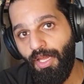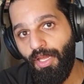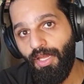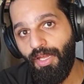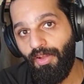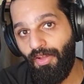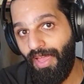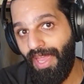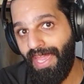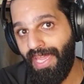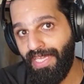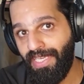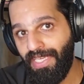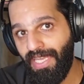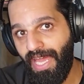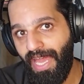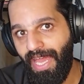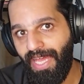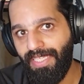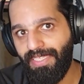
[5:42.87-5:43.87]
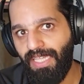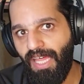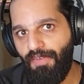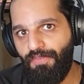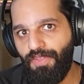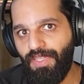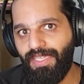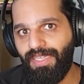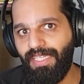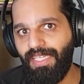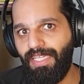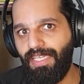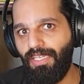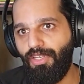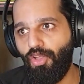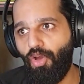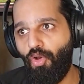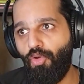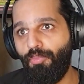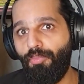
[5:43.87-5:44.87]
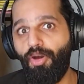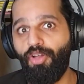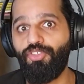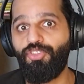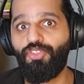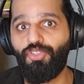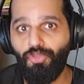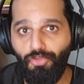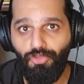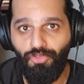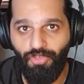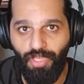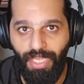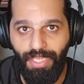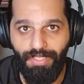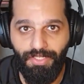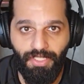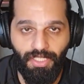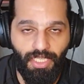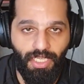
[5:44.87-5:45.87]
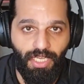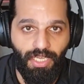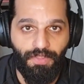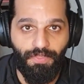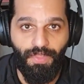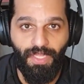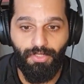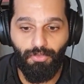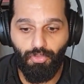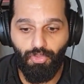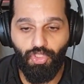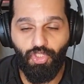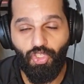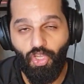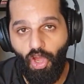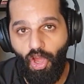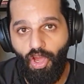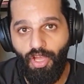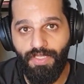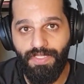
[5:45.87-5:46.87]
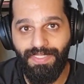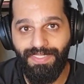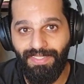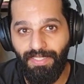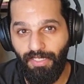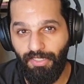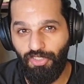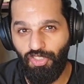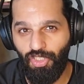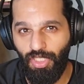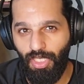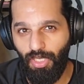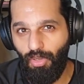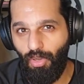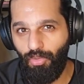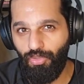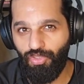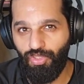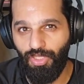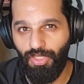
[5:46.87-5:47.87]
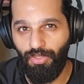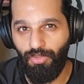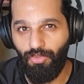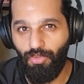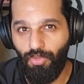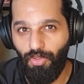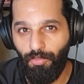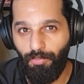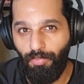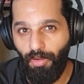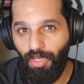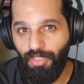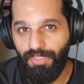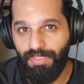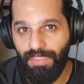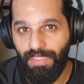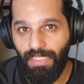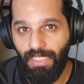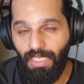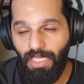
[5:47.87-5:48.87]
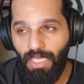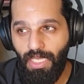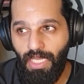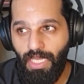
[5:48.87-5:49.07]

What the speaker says: rain and definitely no monsoon rain that would cause such erosion to the body